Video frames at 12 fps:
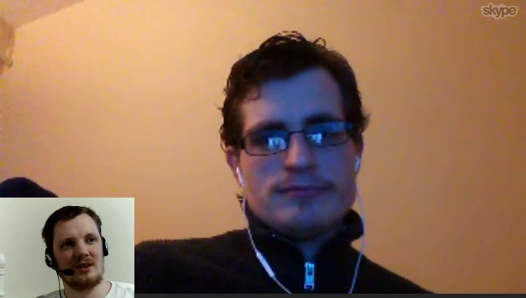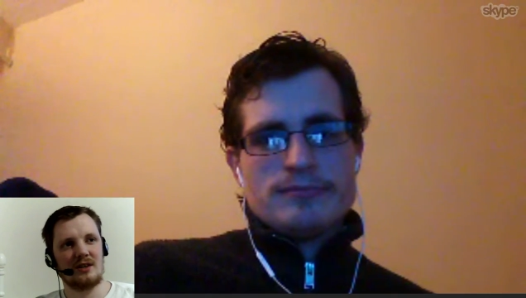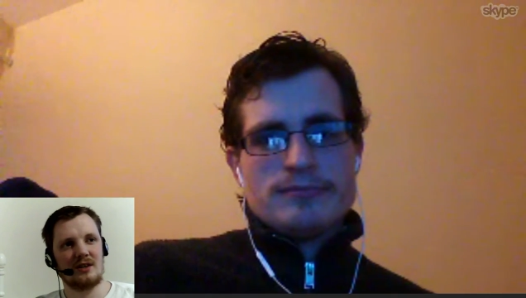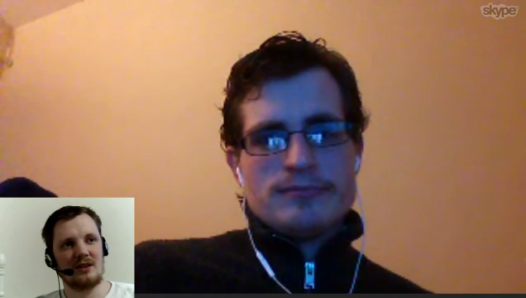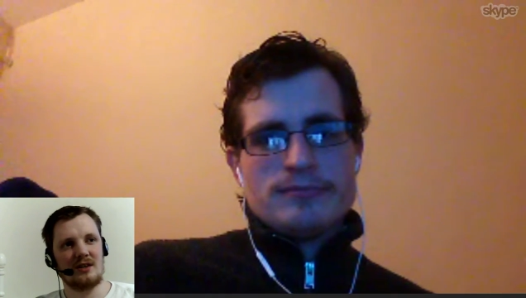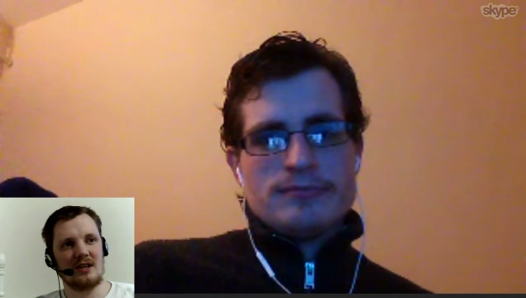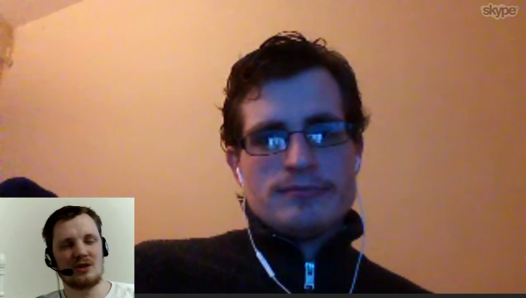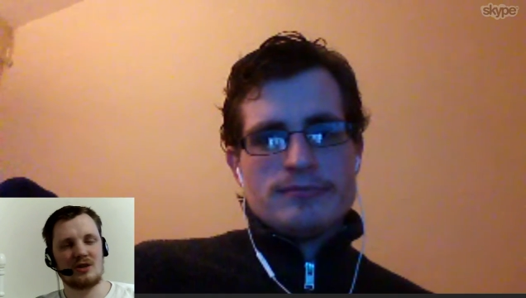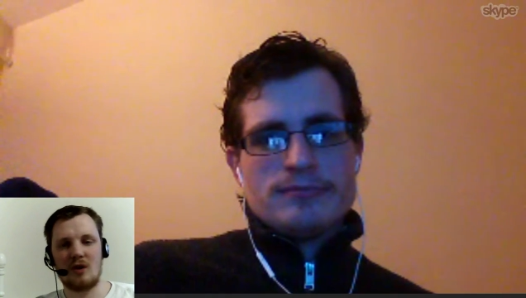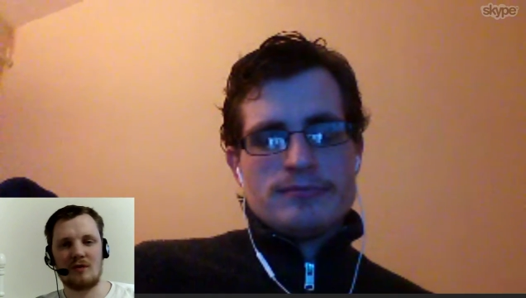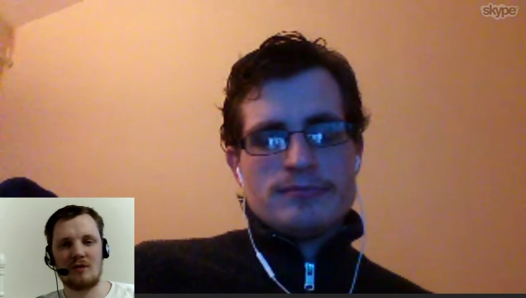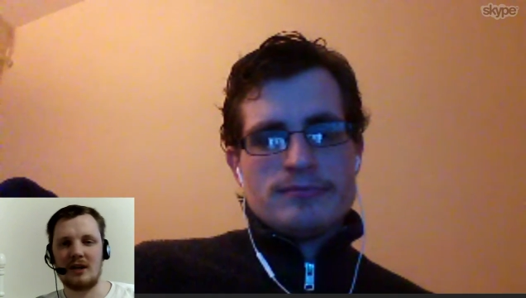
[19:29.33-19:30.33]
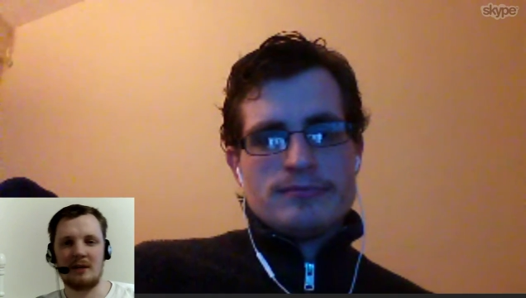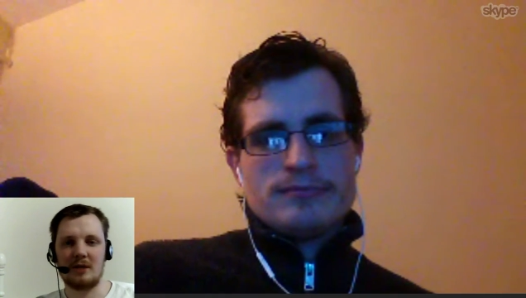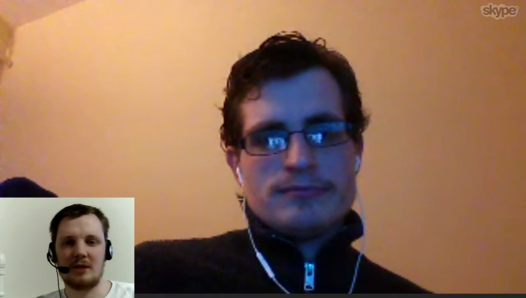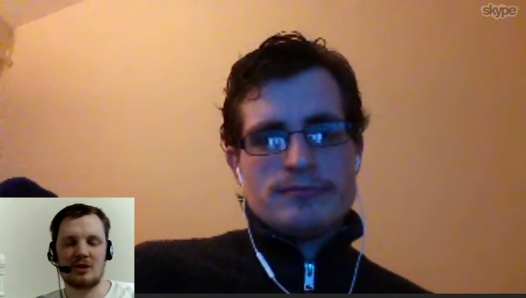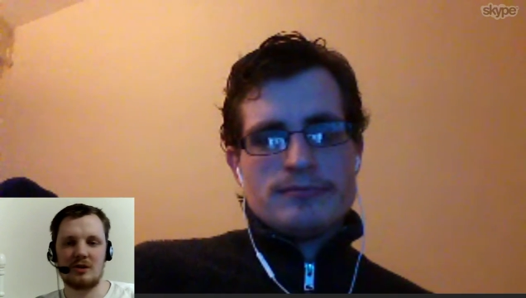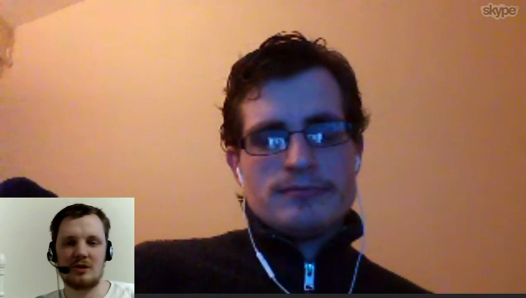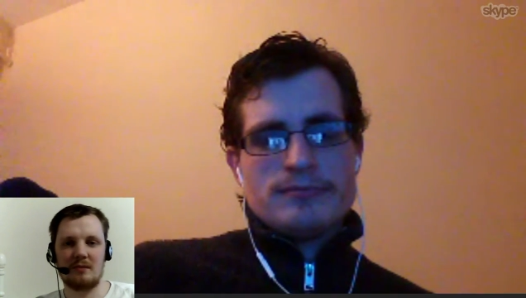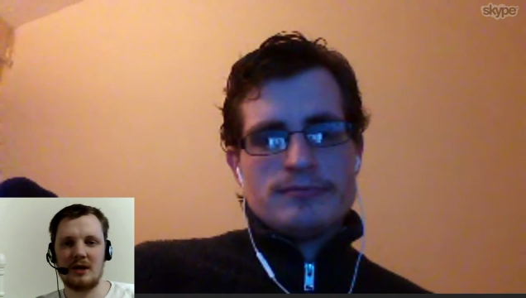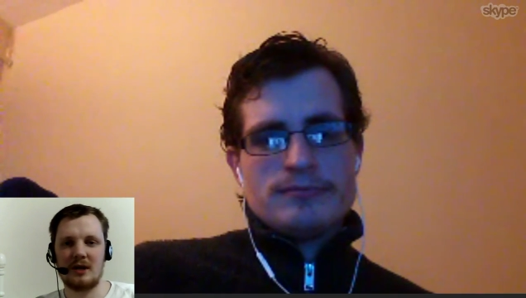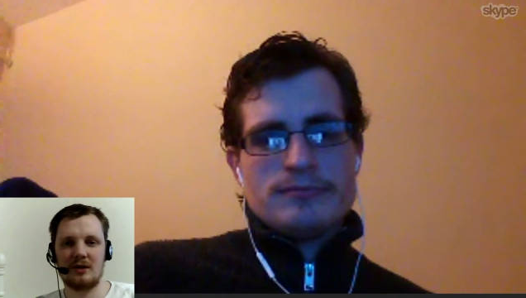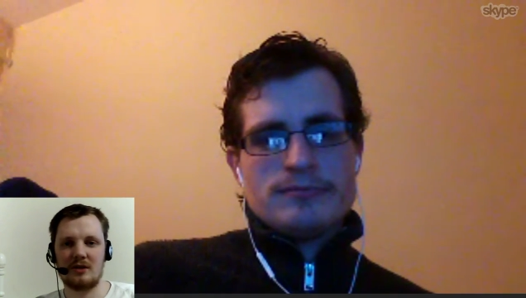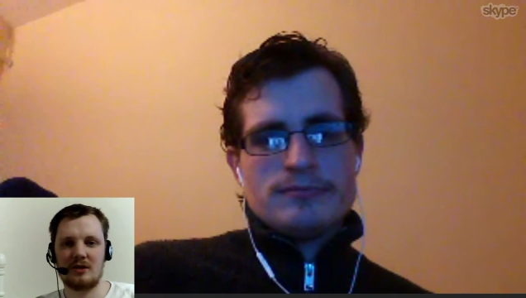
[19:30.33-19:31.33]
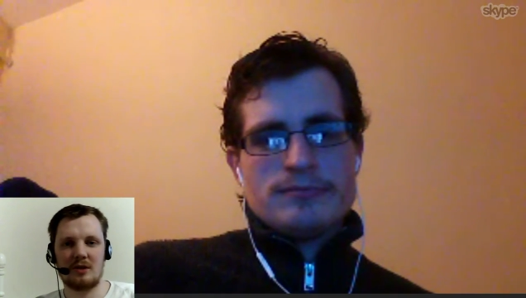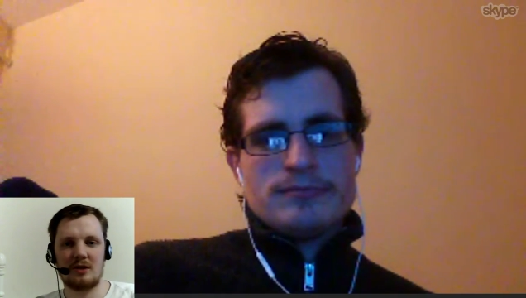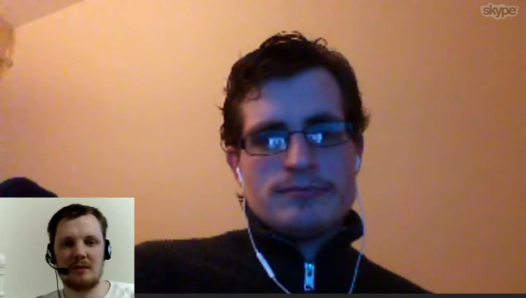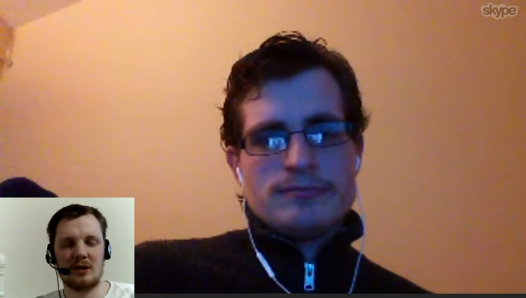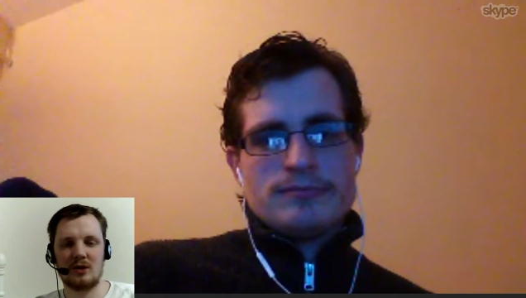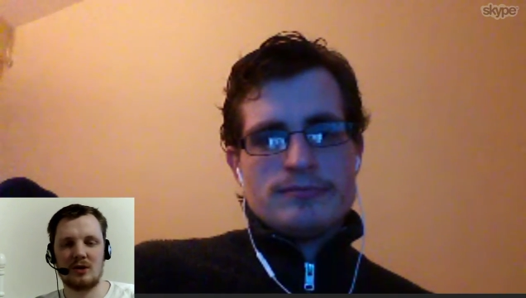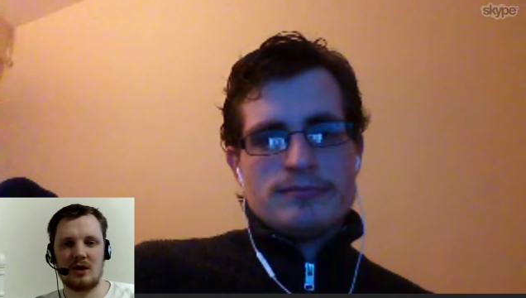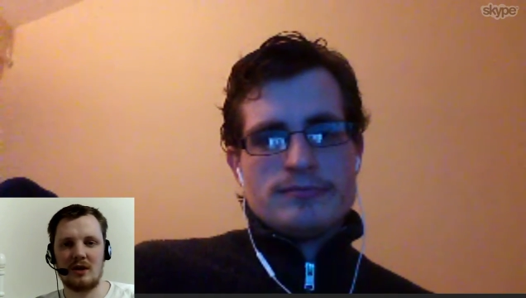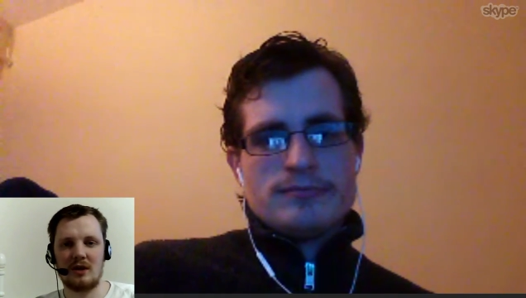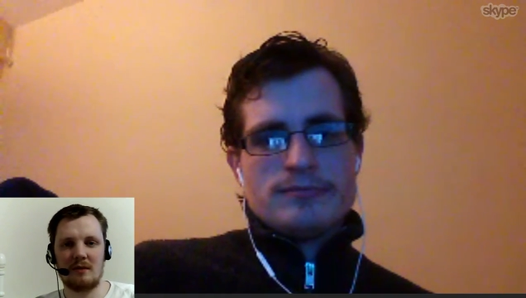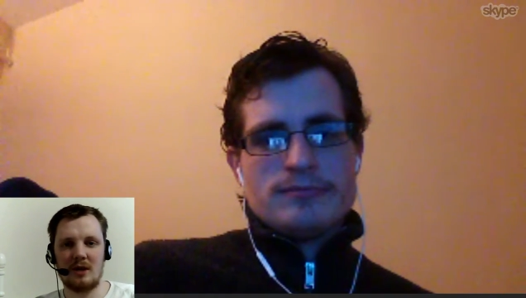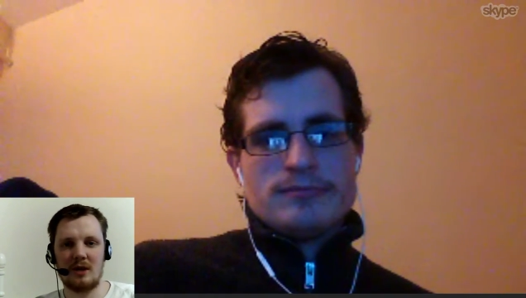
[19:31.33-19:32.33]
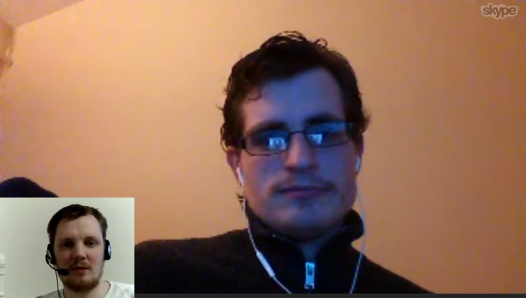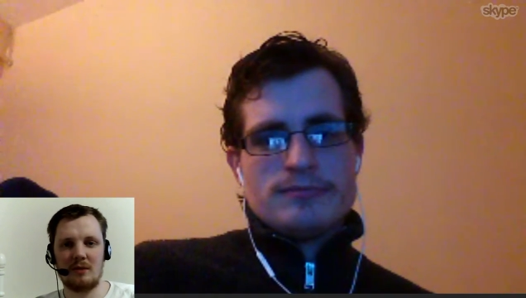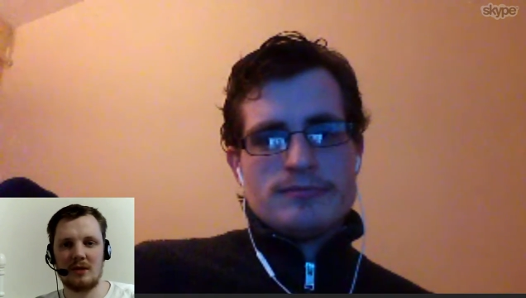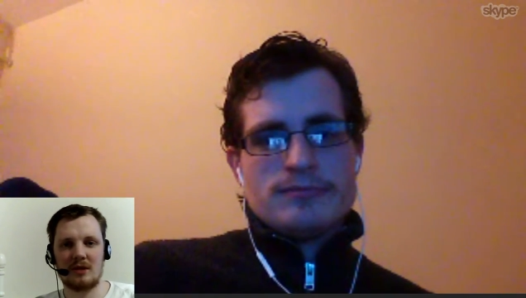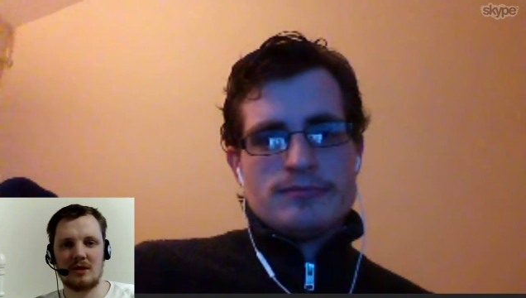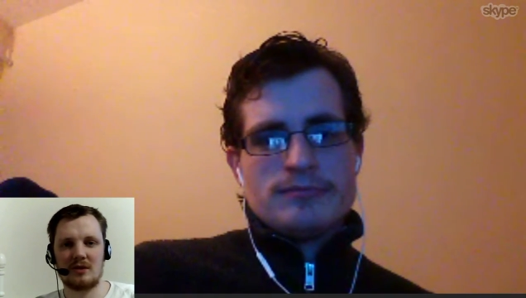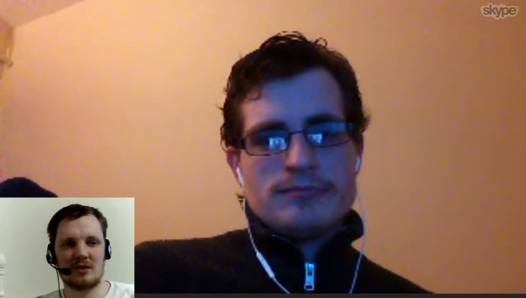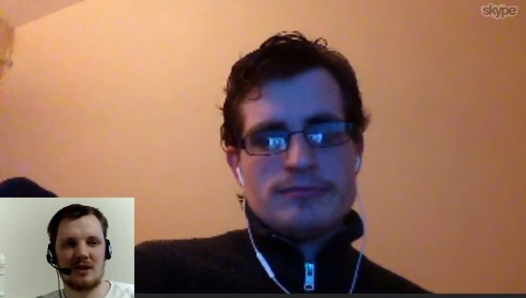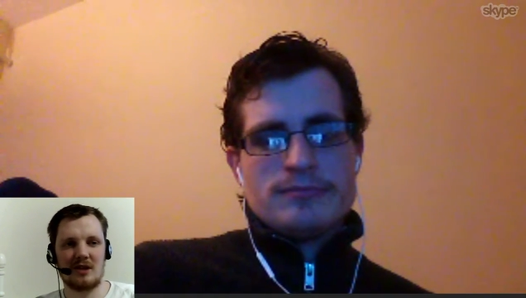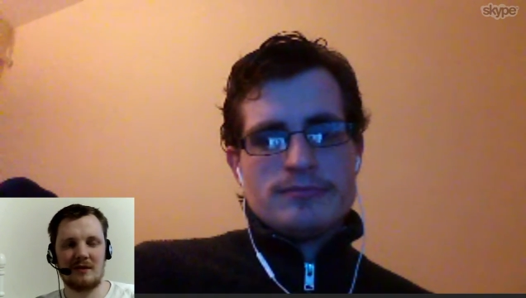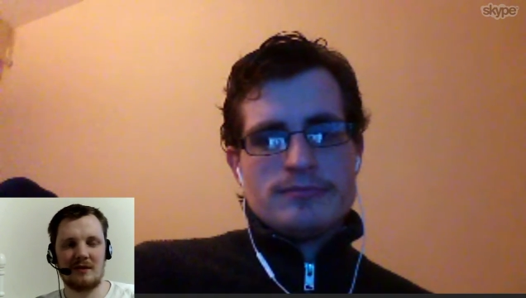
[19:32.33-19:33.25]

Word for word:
Speaker 1: there's not really much to build to build on at the moment. So I mean,